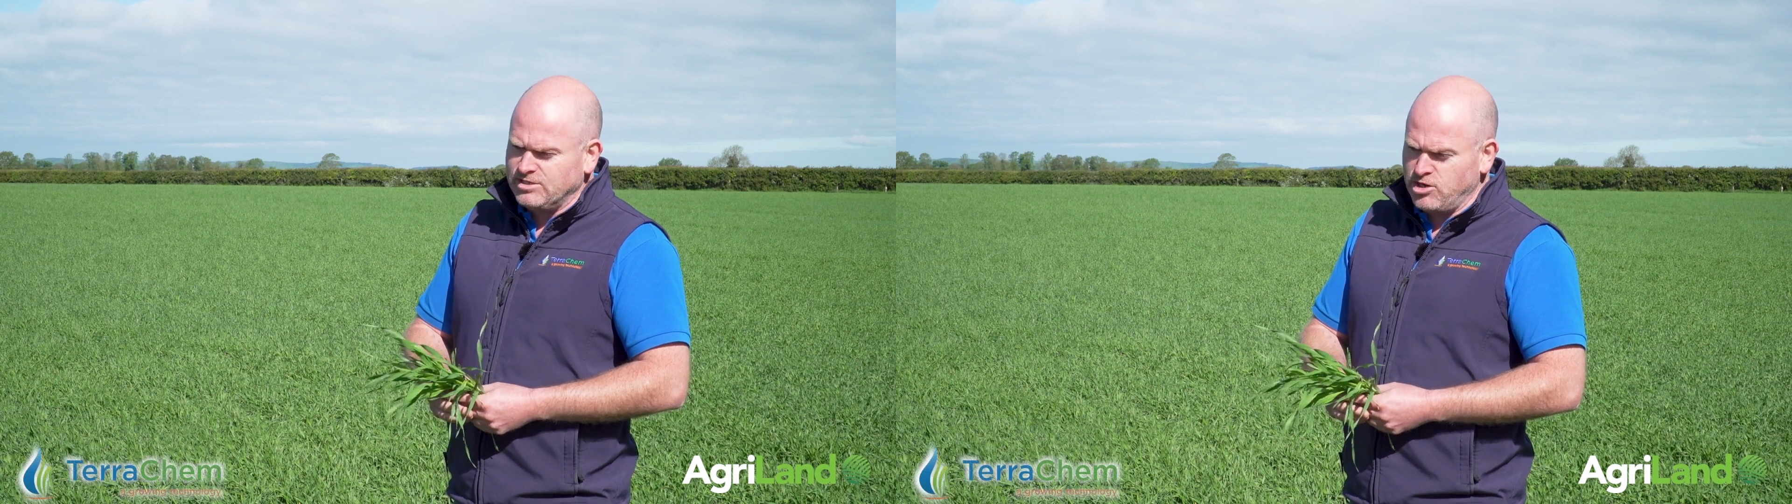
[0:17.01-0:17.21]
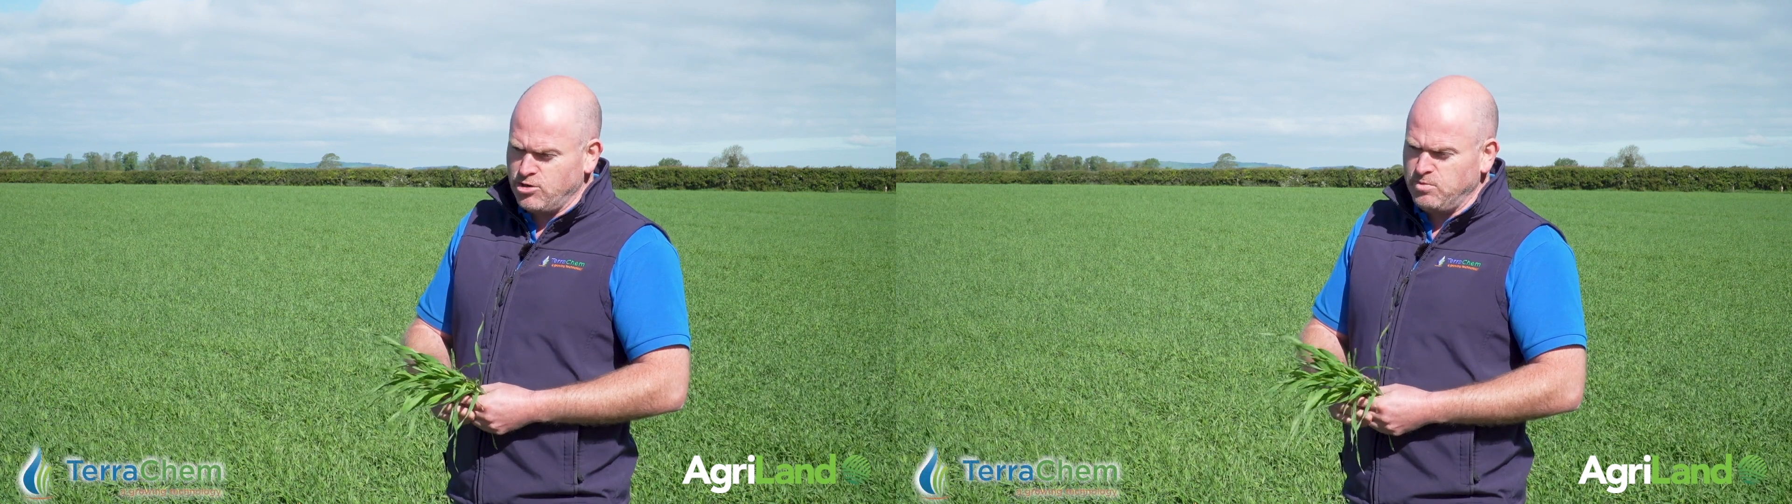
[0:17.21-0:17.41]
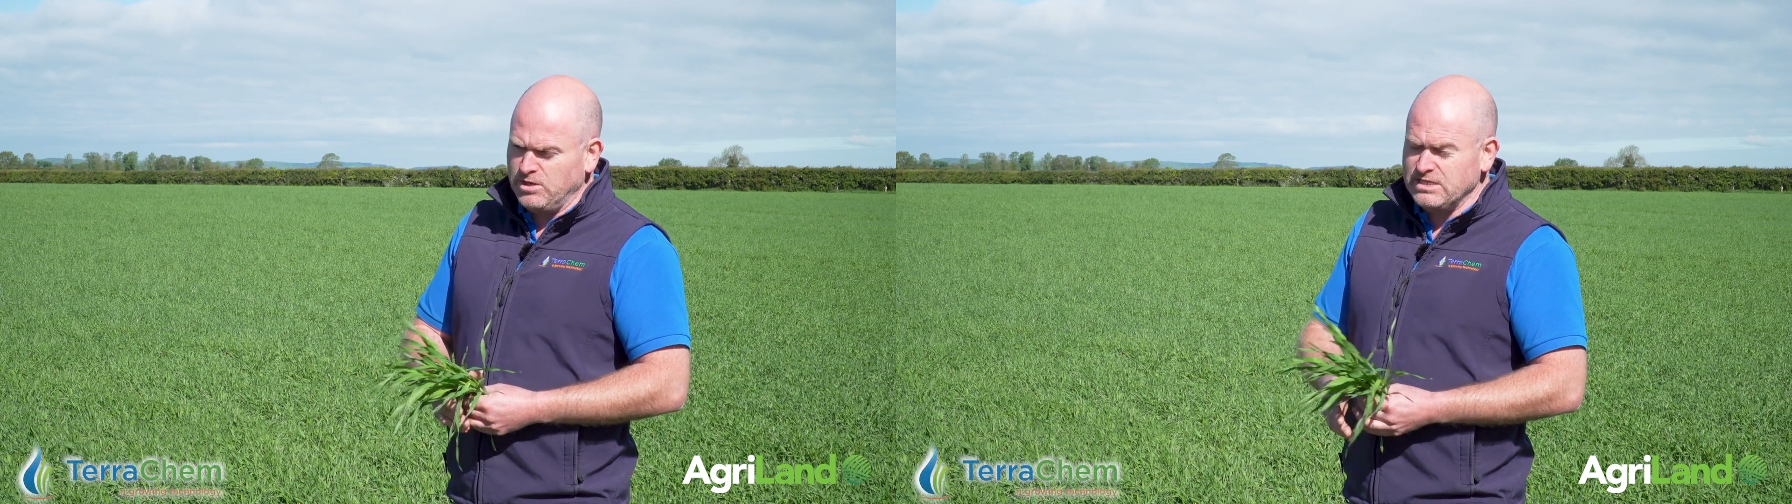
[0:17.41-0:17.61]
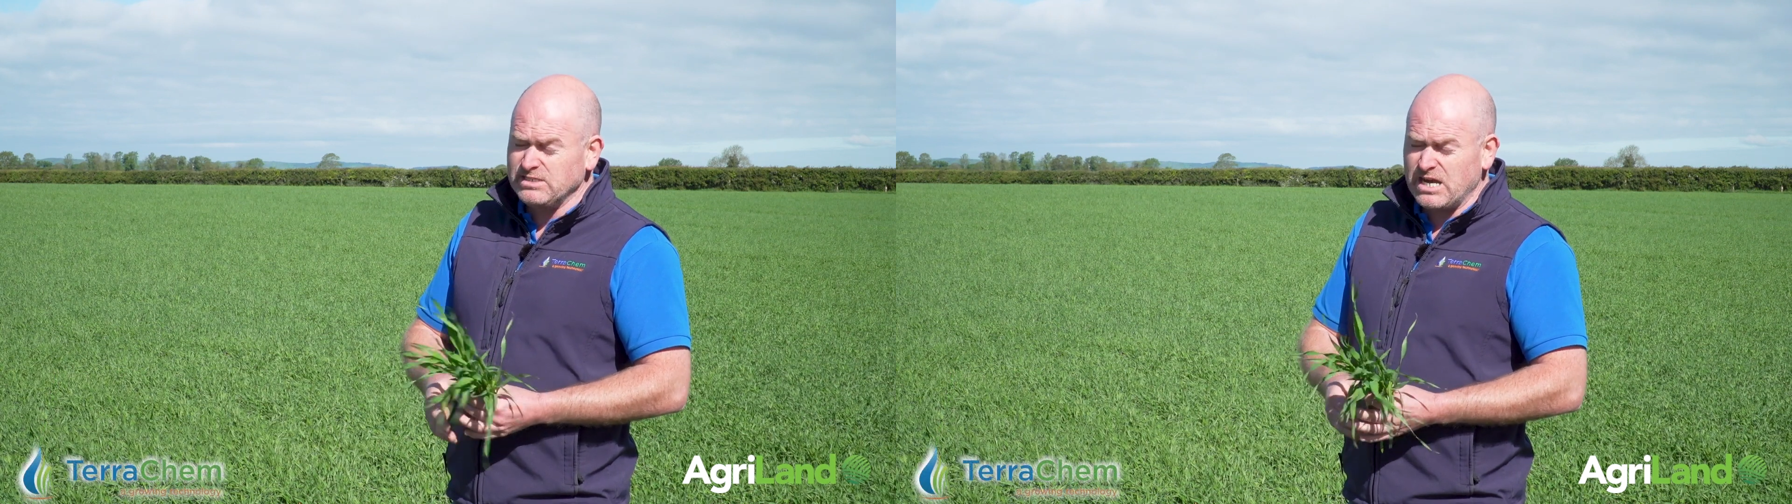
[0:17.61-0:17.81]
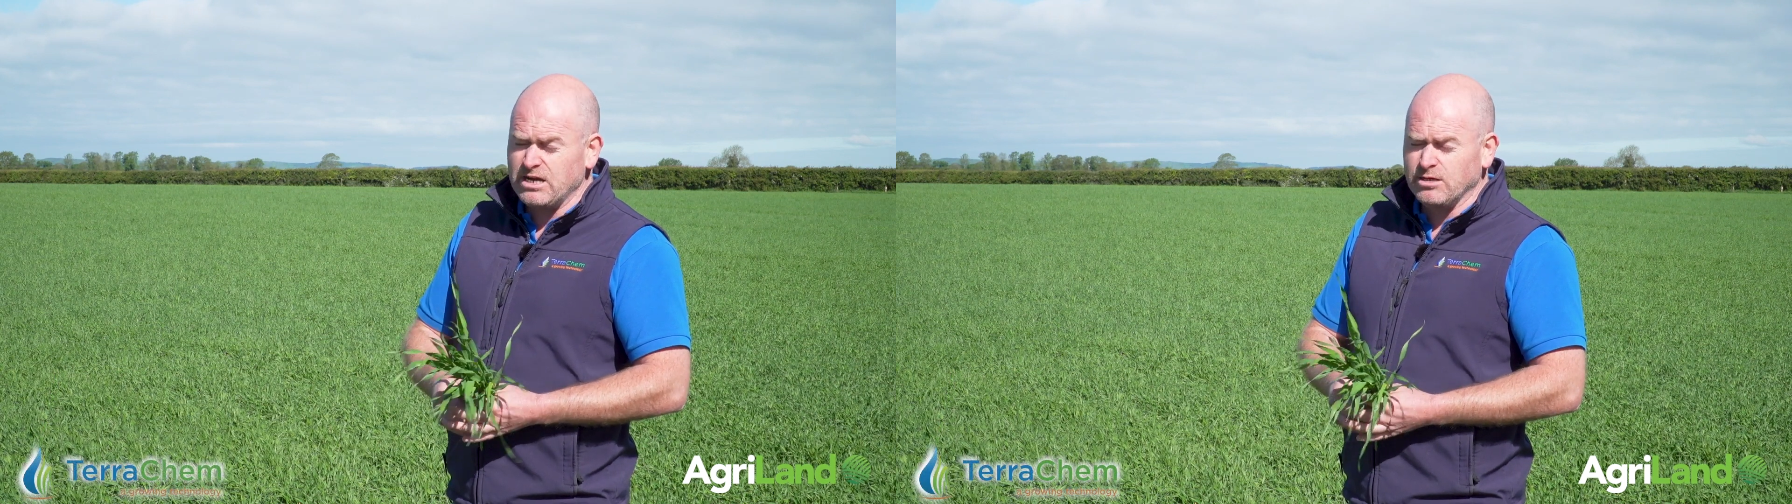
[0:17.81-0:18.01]
Terpal
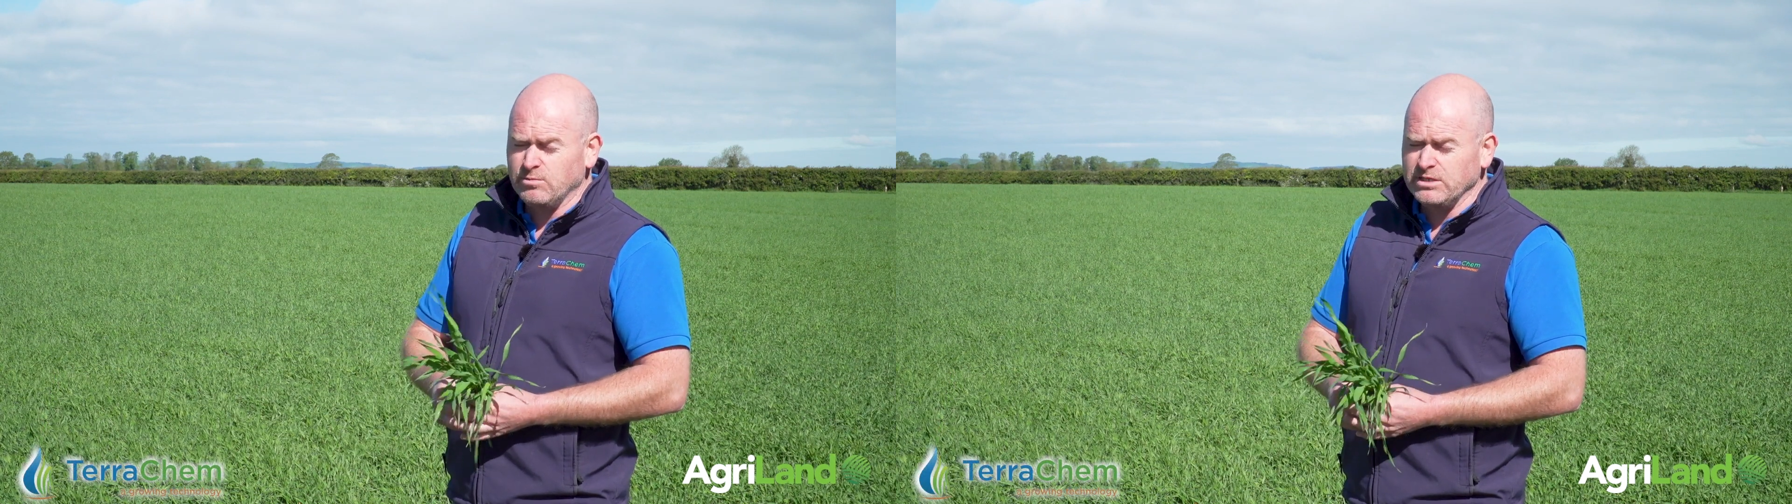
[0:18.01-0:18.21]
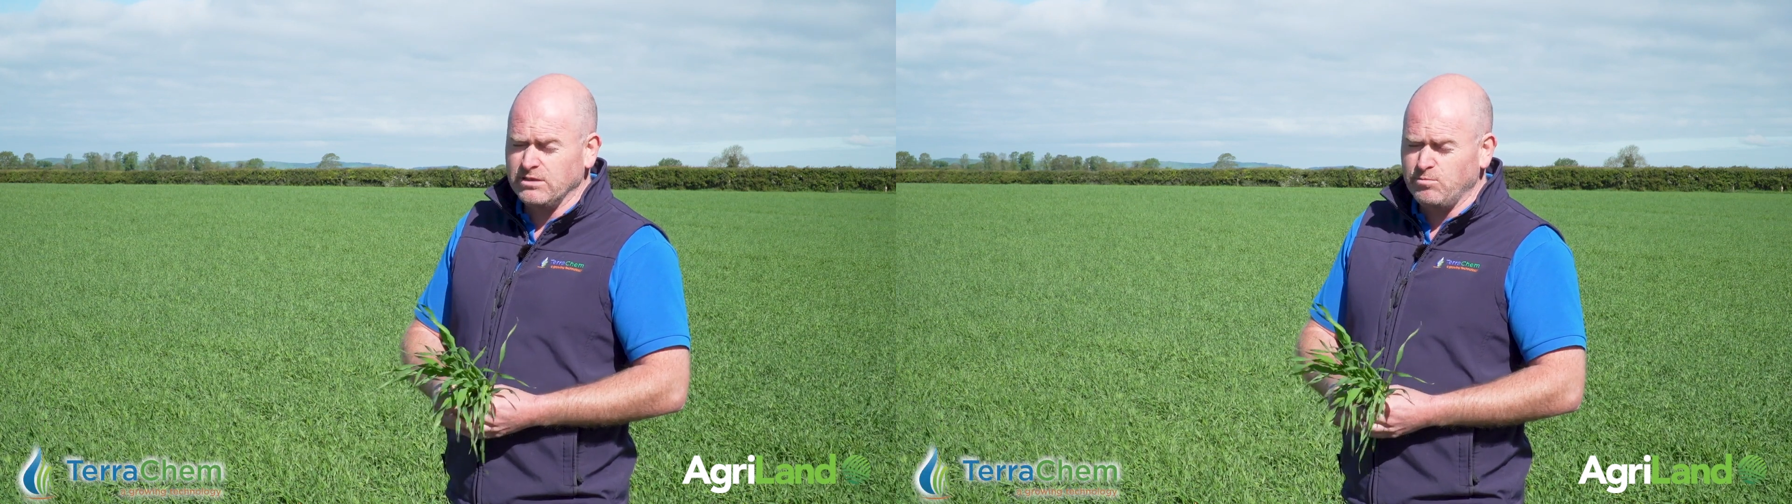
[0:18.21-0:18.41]
is arguably